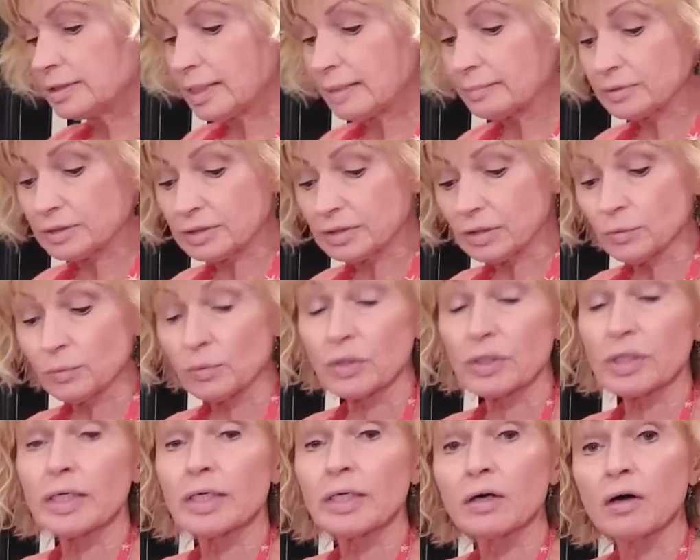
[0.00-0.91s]
I'm still
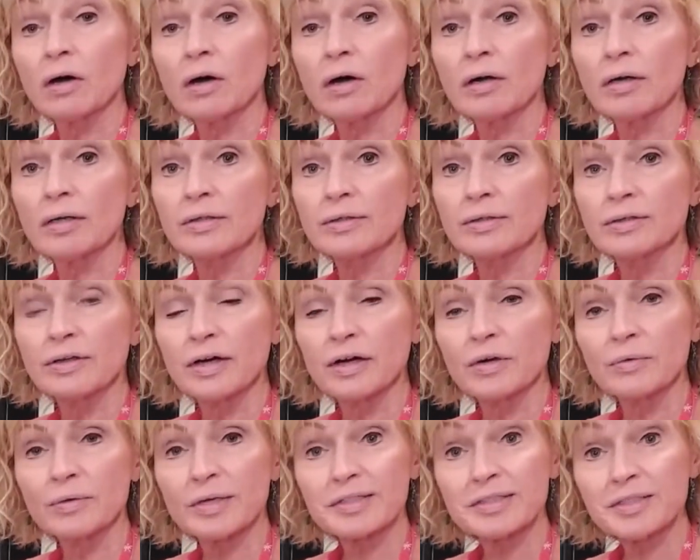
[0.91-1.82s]
working on
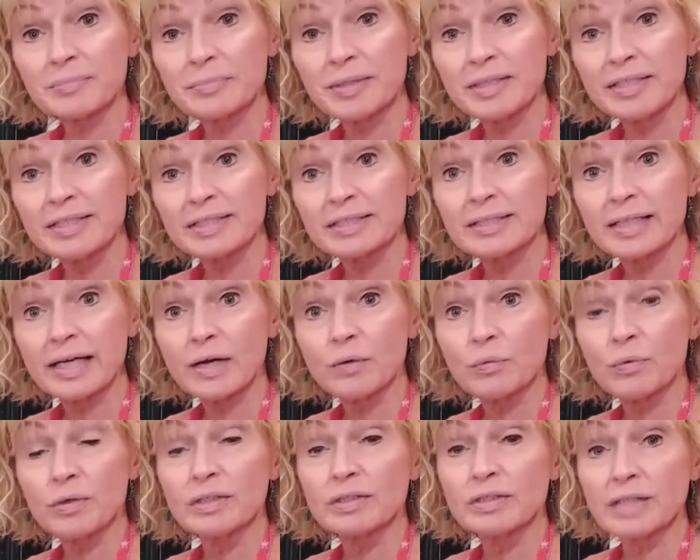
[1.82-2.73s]
recipes
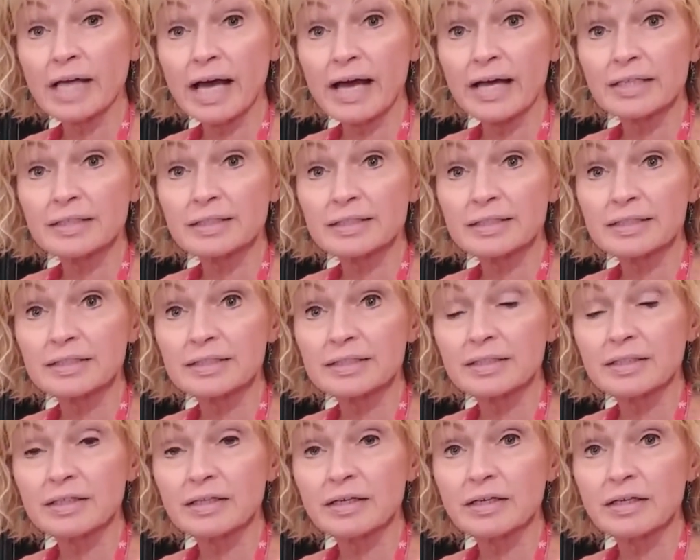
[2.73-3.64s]
that will
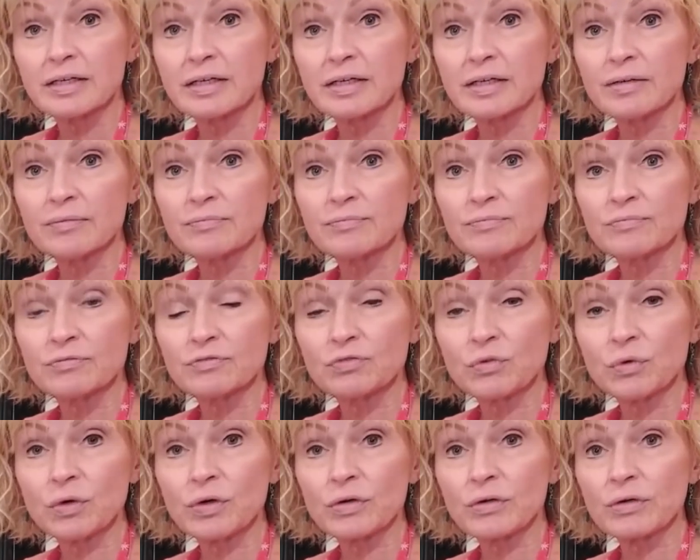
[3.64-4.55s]
last
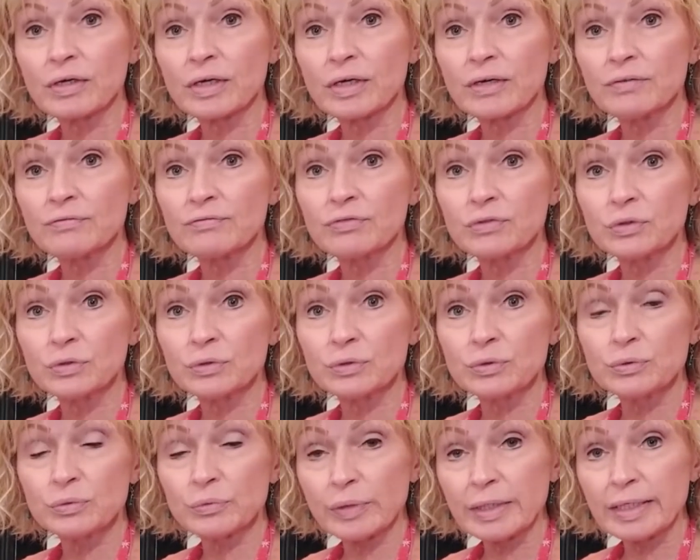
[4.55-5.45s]
for a
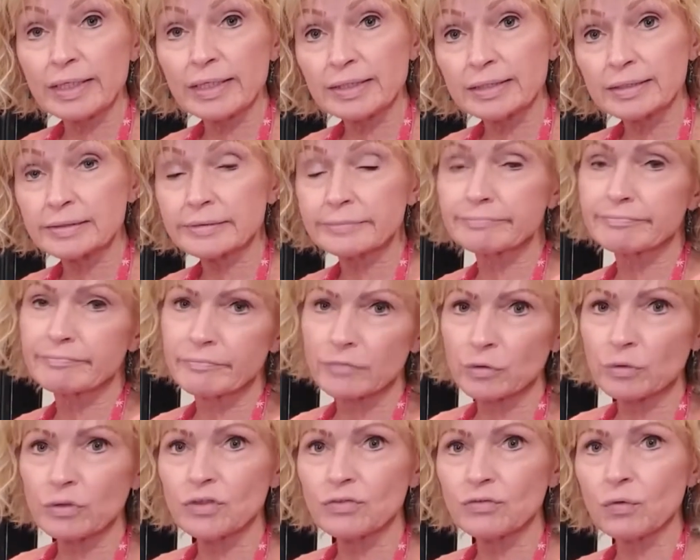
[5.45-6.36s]
few weeks,
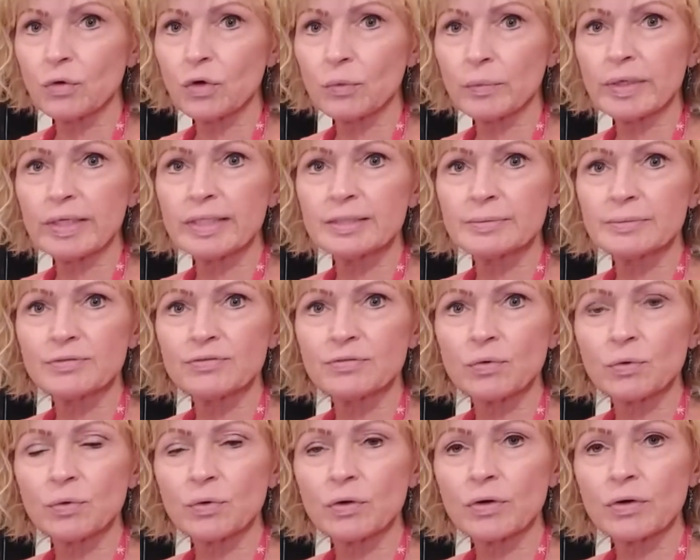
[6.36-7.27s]
3 to 4 weeks
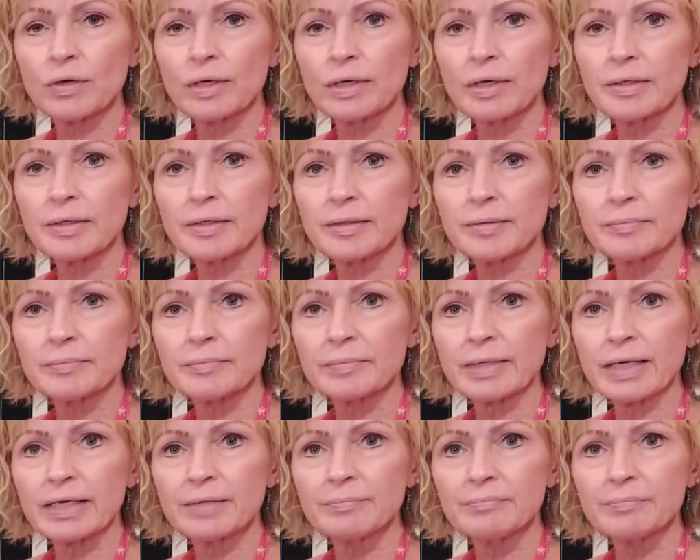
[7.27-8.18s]
before
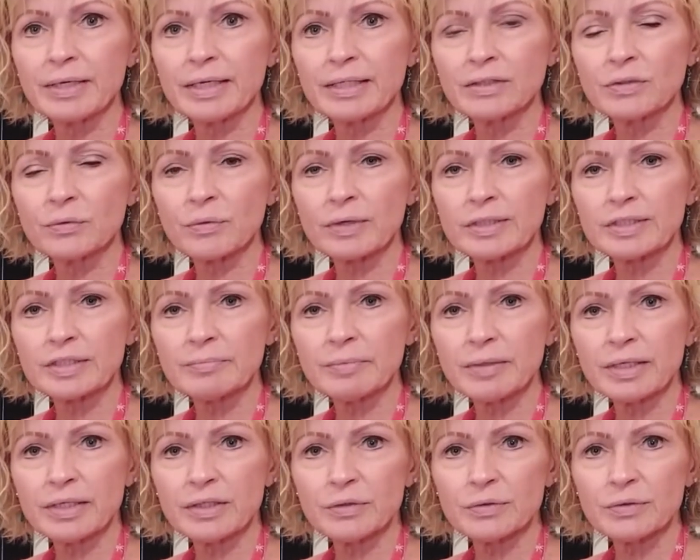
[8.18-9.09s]
I make the rest of
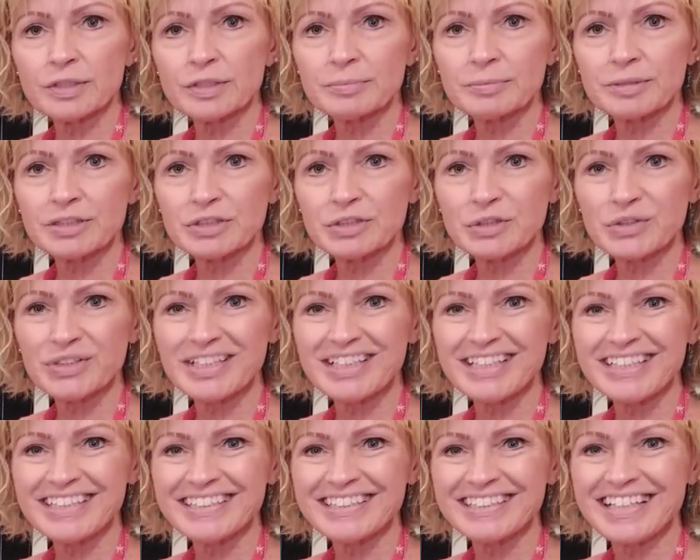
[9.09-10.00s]
my Christmas
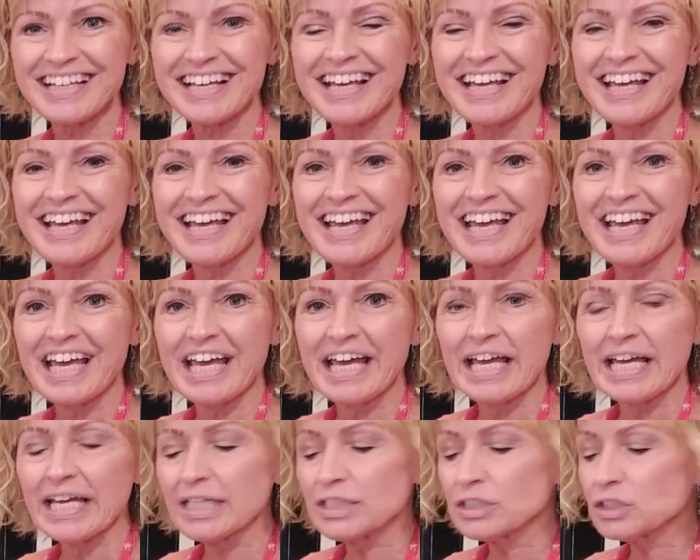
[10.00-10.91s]
goodies.
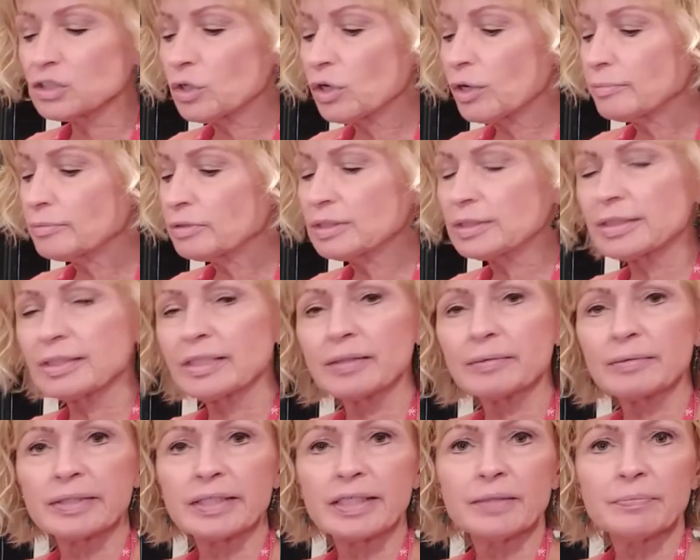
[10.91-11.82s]
And so I'm just going
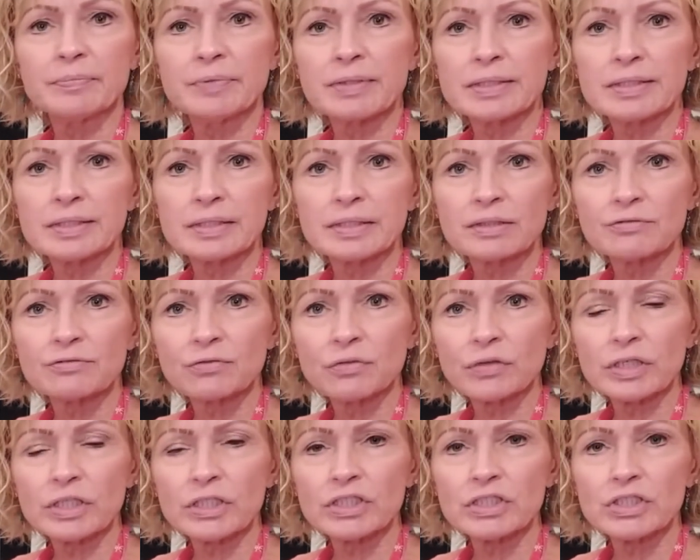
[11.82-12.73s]
to keep this in the
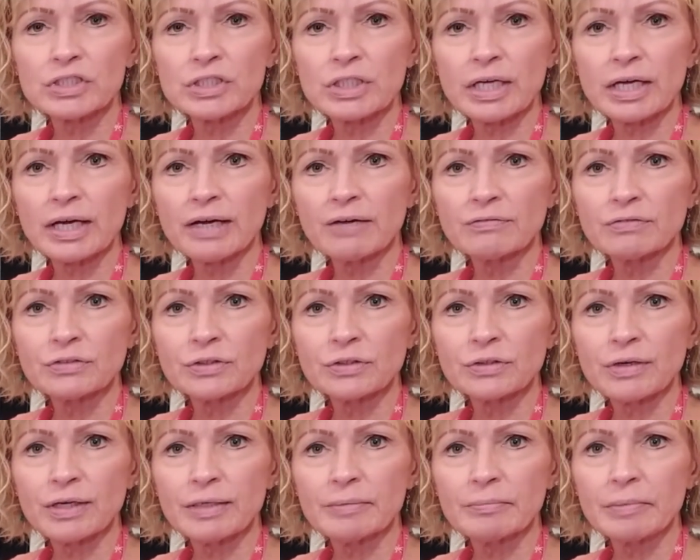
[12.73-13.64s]
fridge
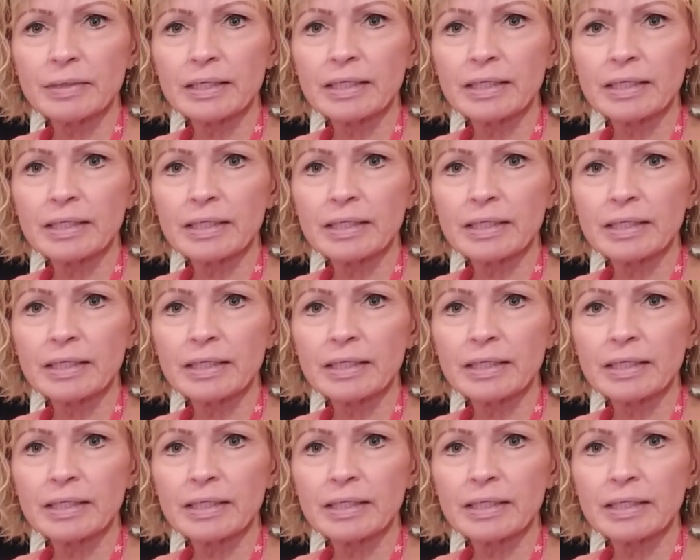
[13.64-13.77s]
after I